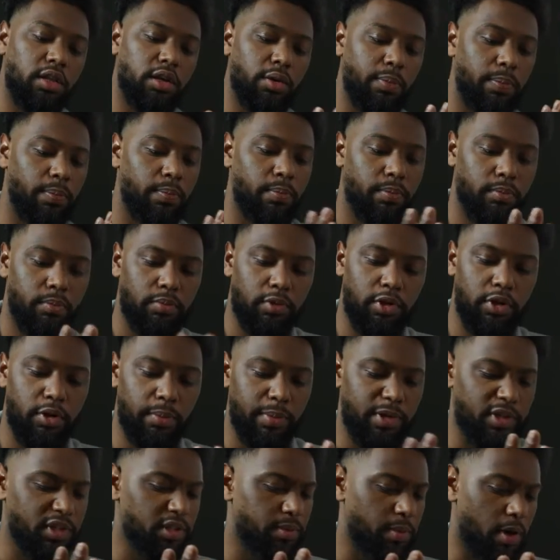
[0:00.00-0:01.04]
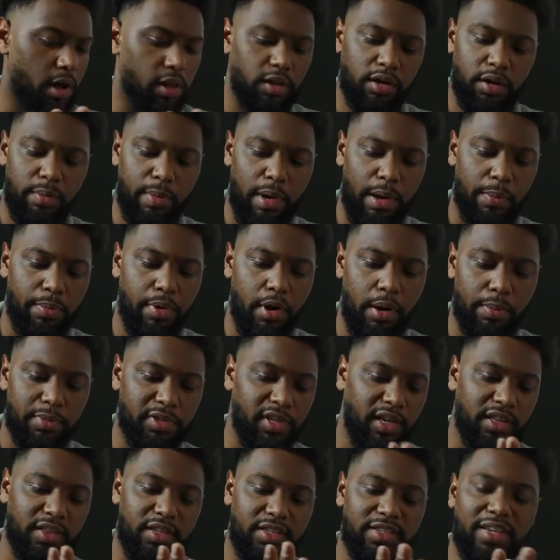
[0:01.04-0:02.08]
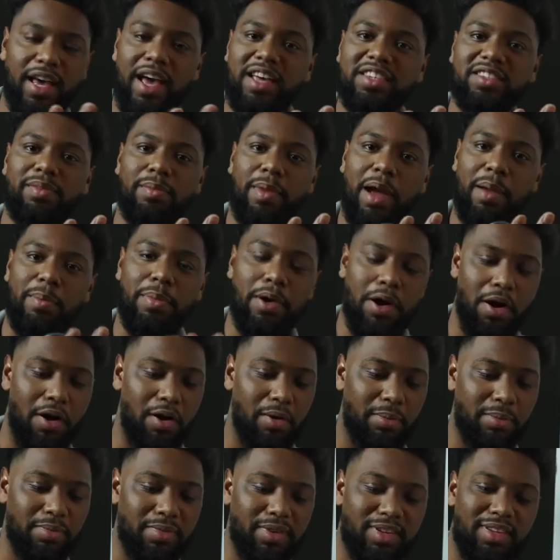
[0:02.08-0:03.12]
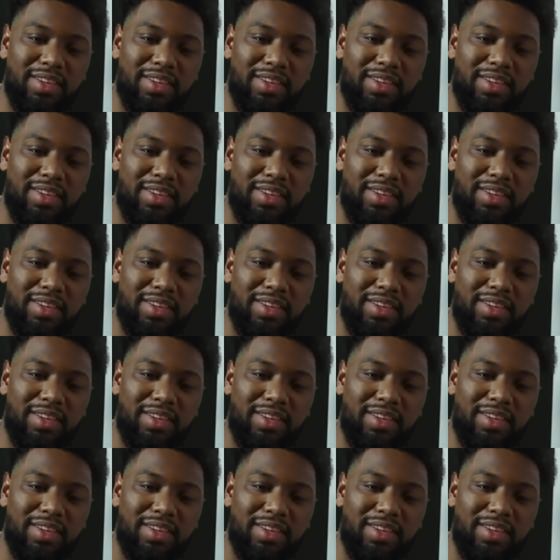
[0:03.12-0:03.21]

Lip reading: little bit smaller than my palm. It's like the size of my palm.